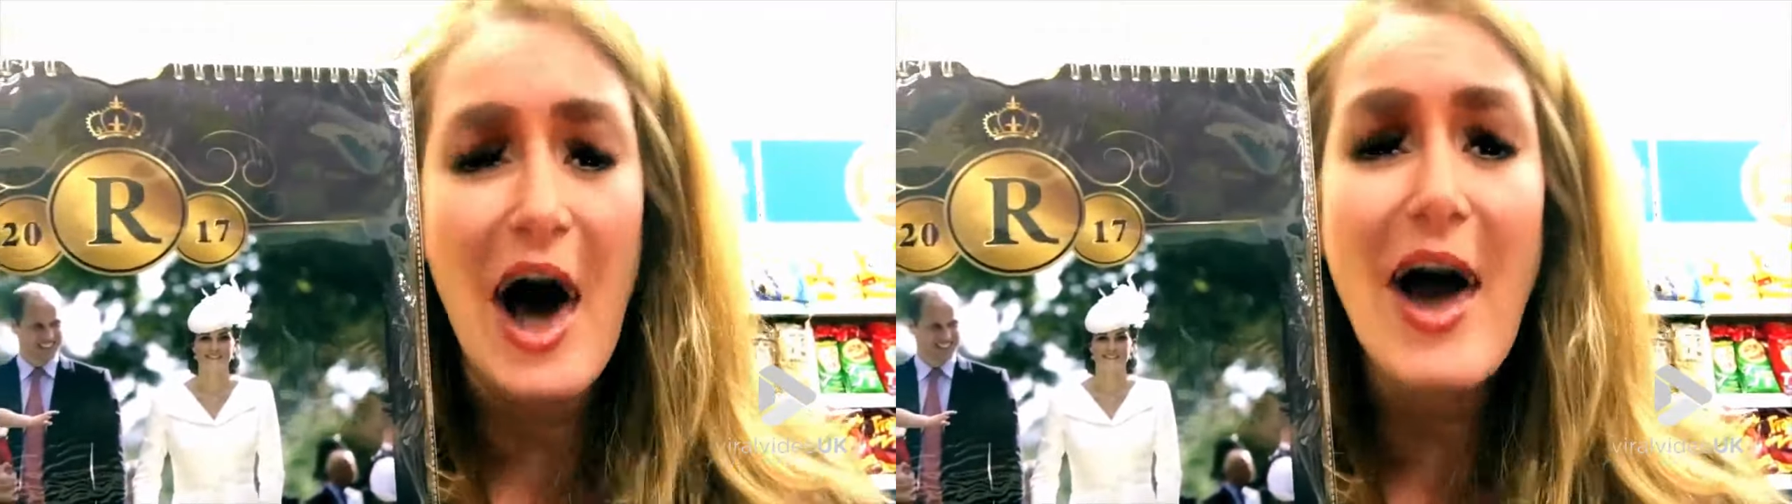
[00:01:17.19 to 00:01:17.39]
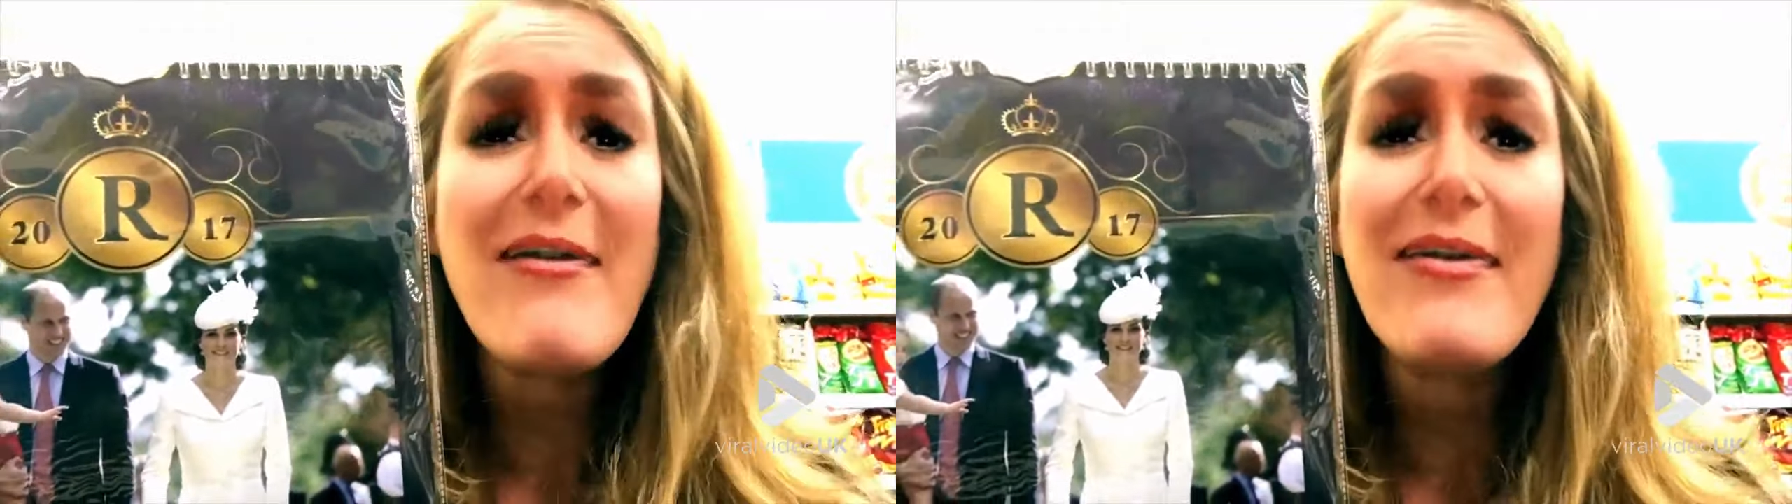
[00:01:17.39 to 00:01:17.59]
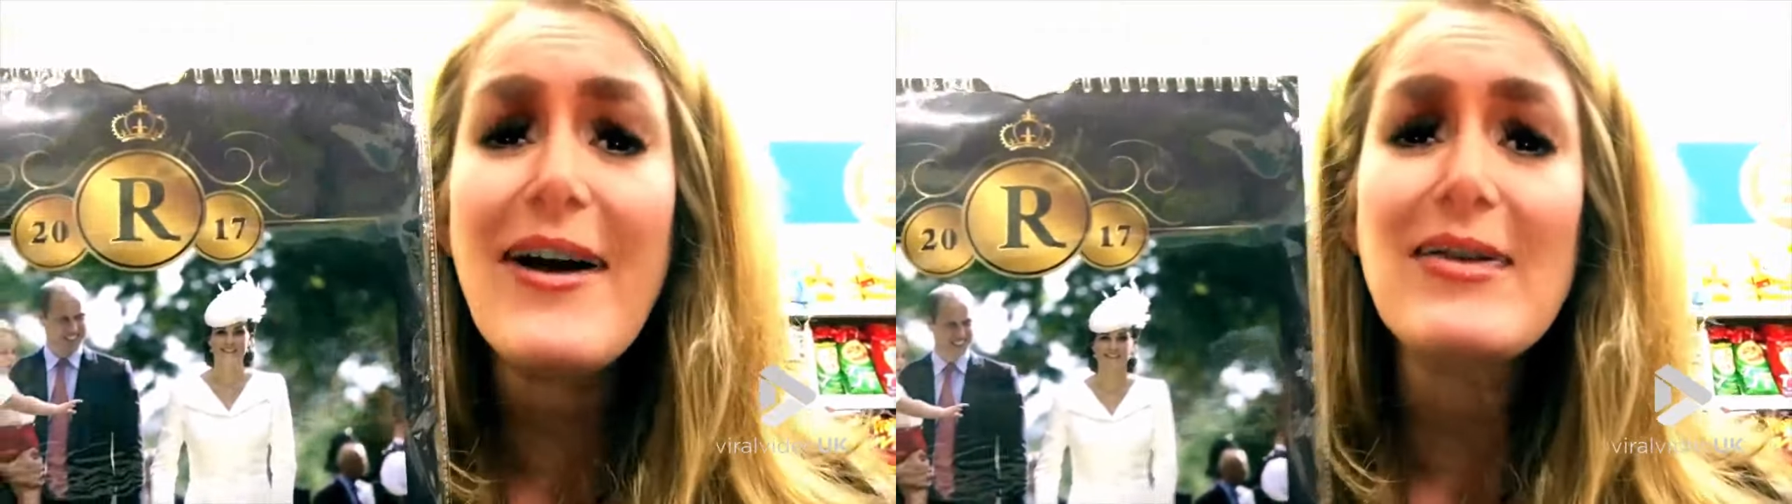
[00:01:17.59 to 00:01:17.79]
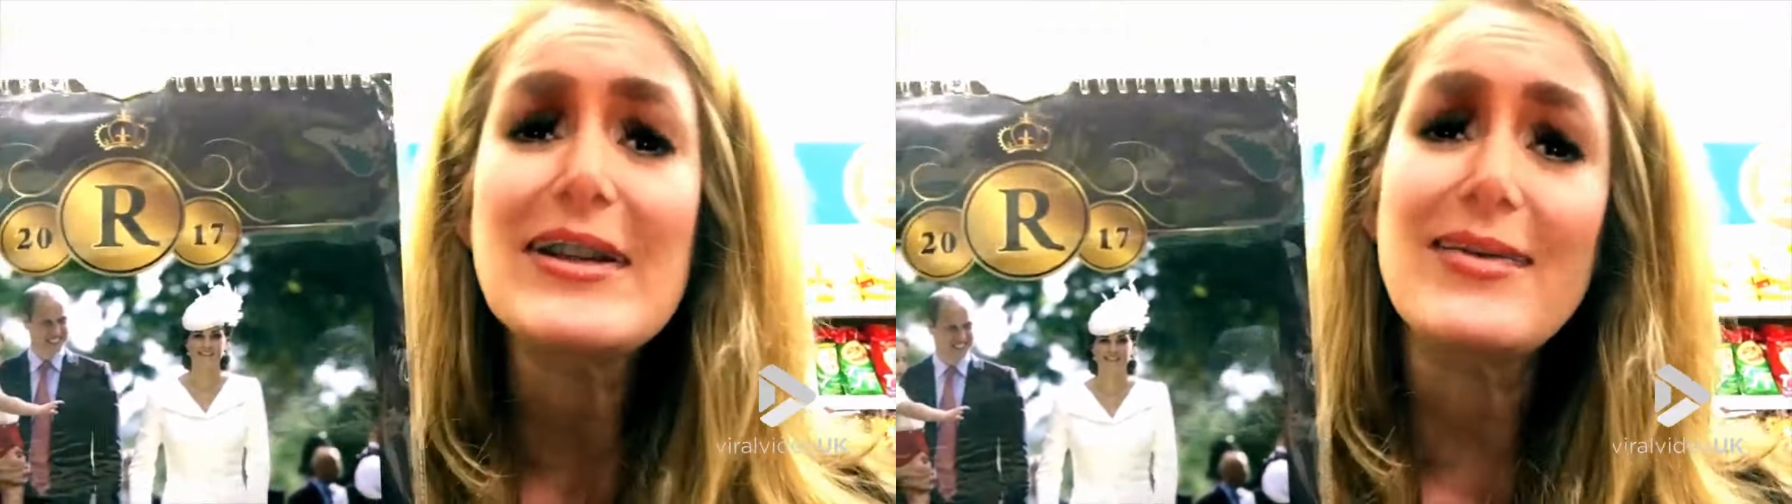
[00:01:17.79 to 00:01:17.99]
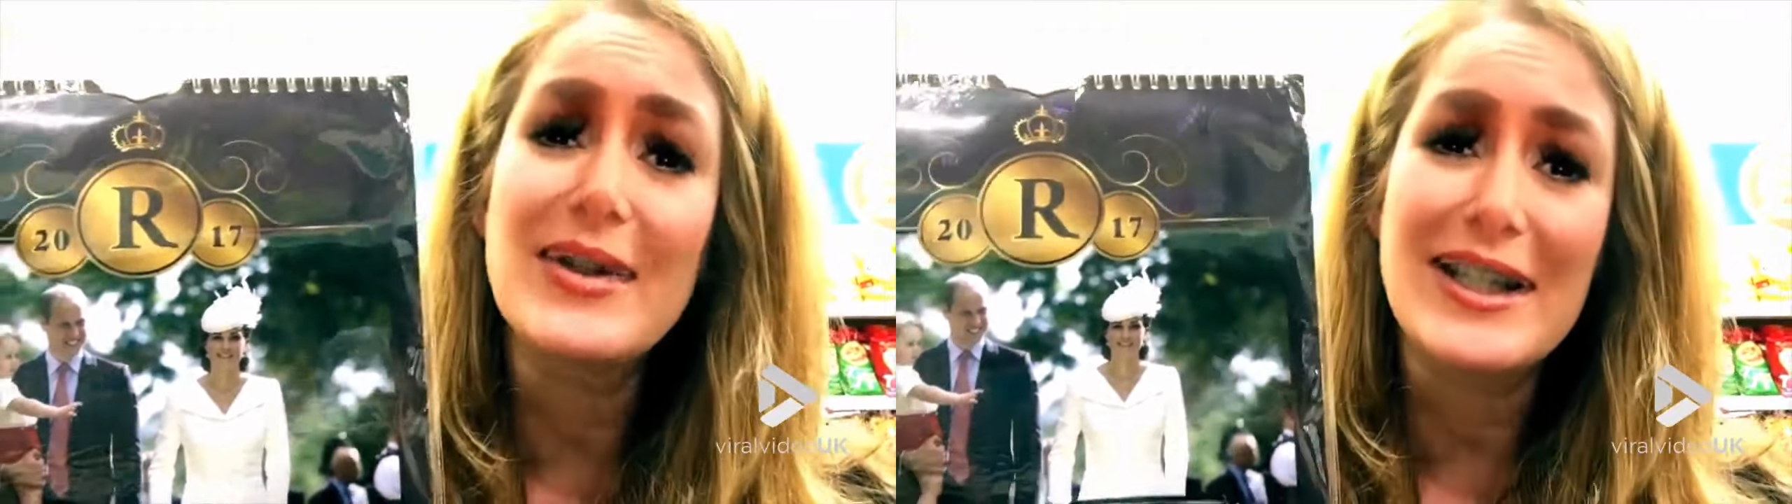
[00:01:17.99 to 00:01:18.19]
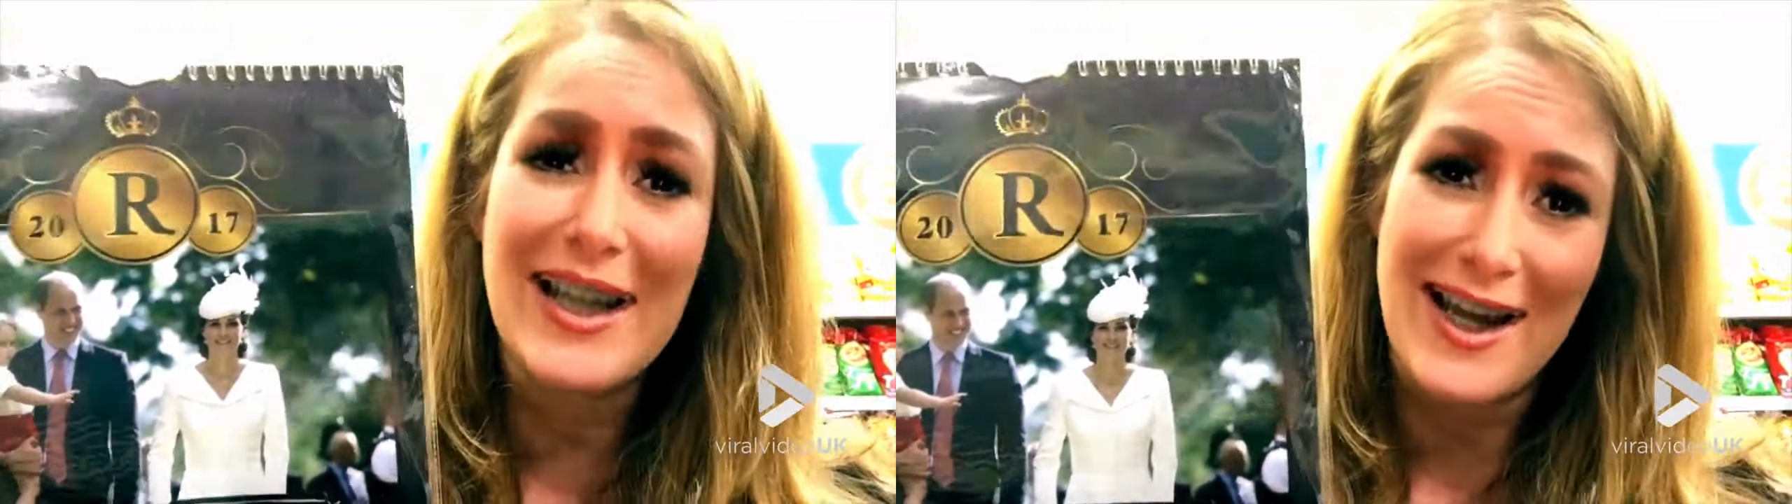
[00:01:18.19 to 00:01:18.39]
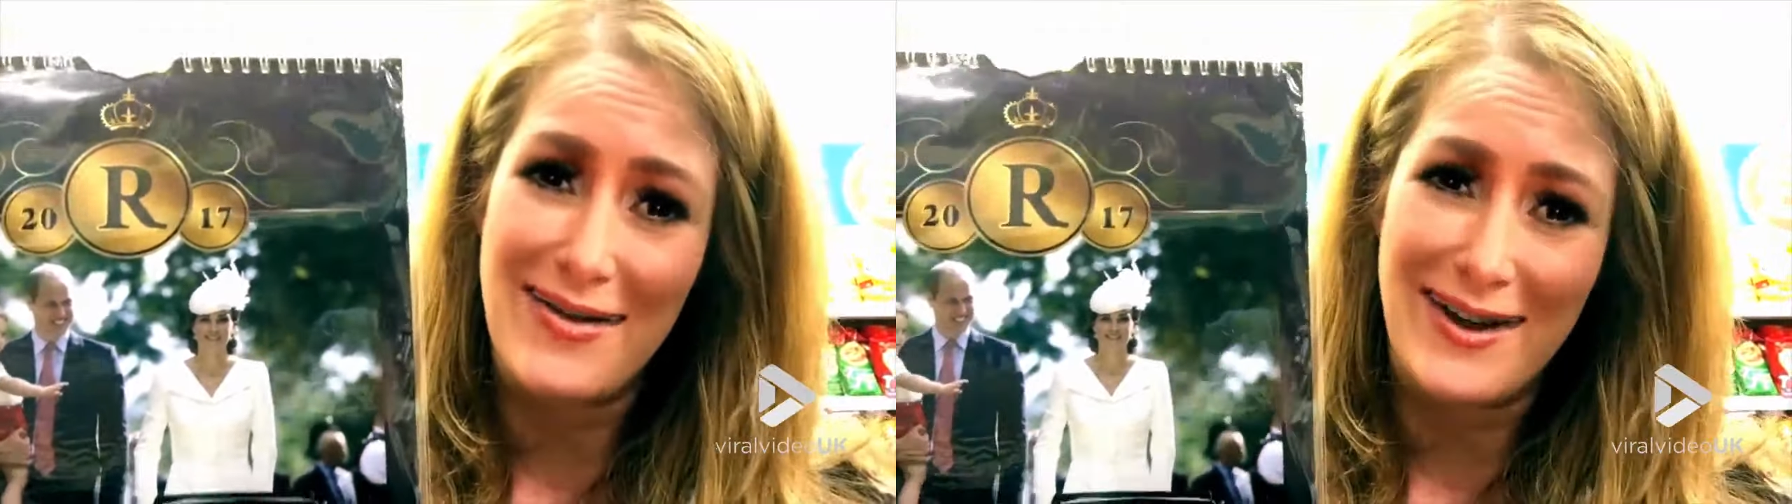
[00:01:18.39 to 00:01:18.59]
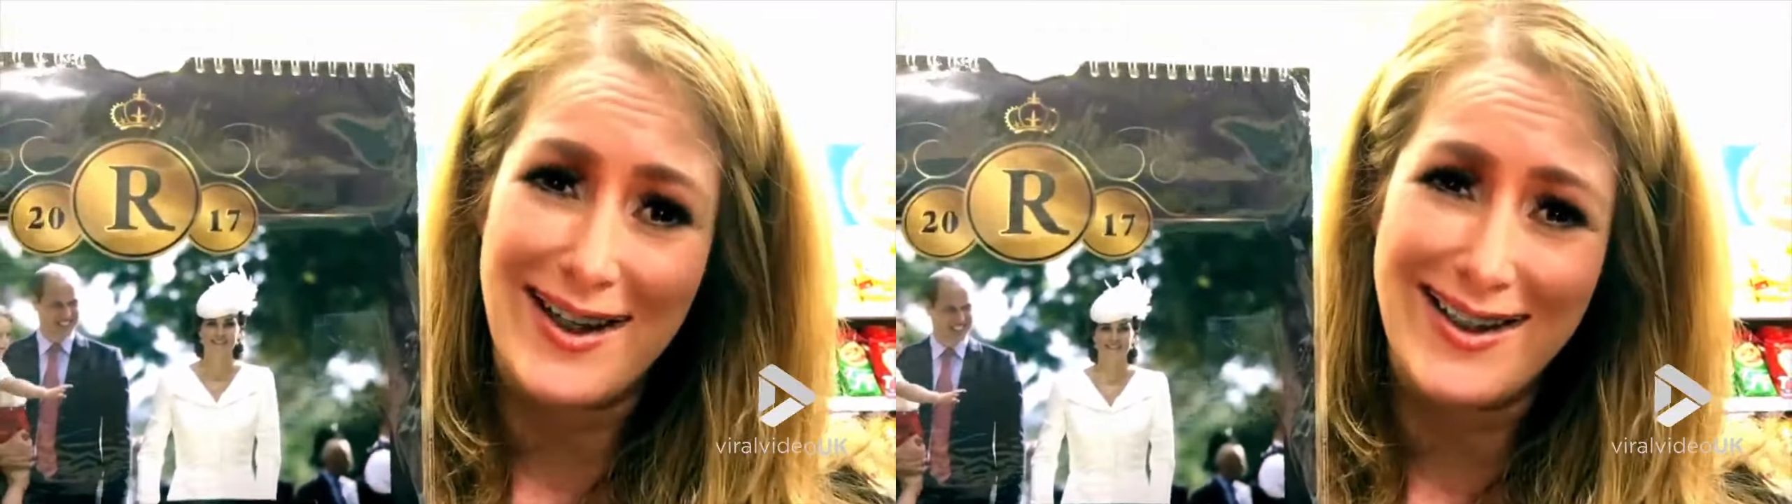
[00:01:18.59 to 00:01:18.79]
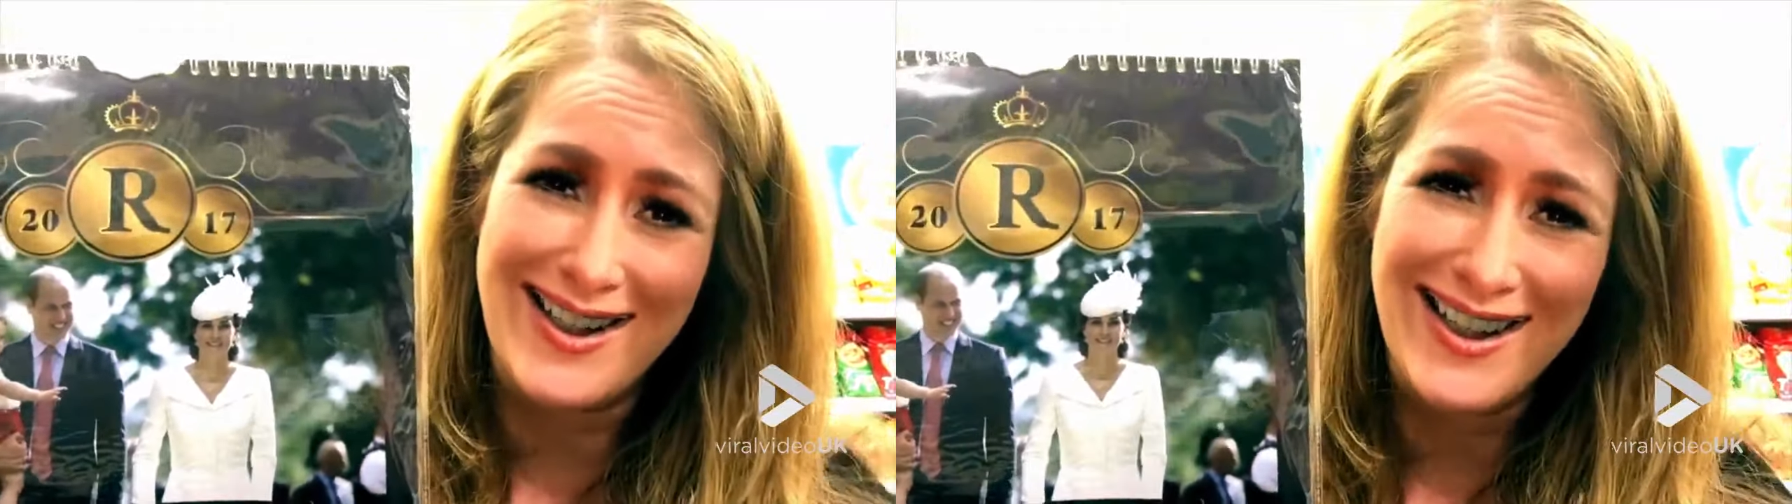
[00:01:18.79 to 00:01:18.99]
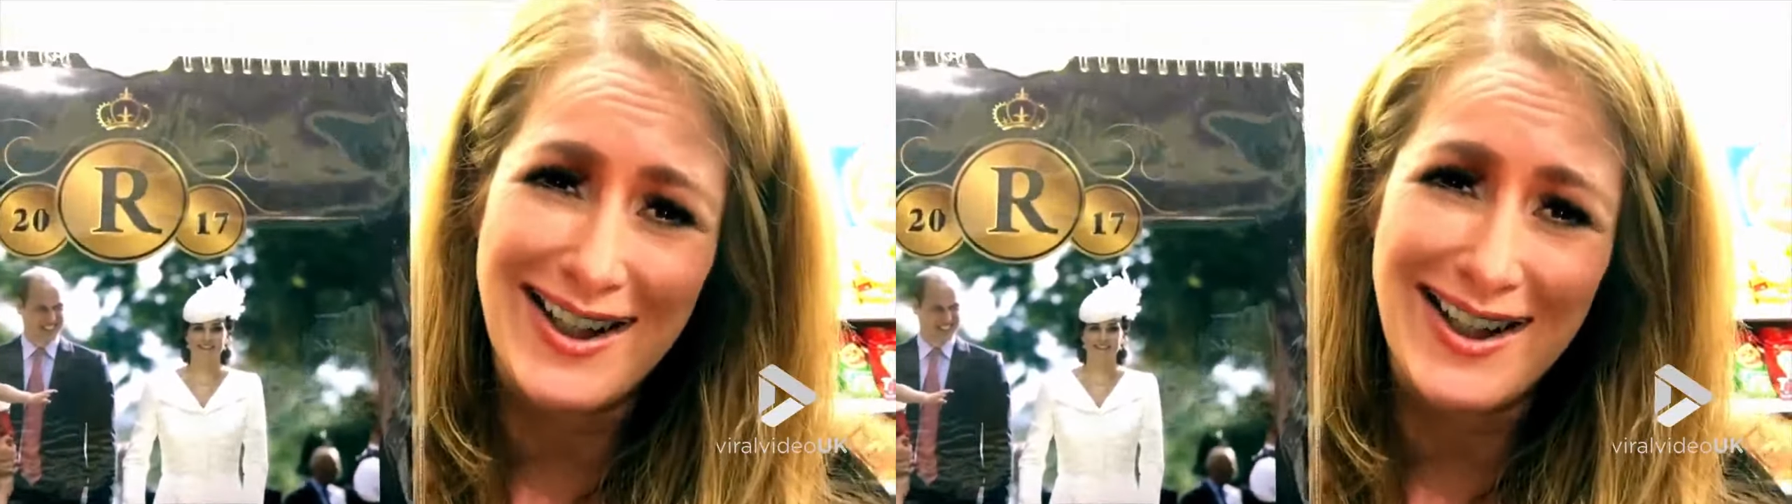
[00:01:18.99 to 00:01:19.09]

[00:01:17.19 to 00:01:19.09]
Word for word: I found this for David,